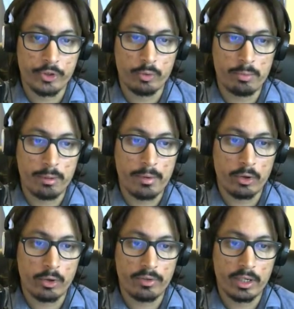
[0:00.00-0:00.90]
cube map
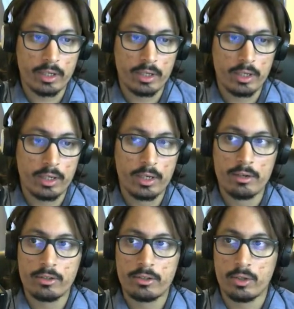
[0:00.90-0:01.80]
out of it
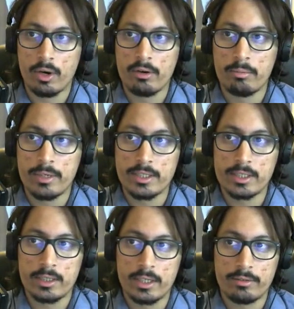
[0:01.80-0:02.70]
so I'll place
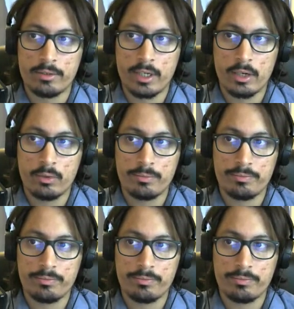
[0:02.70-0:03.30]
it there for now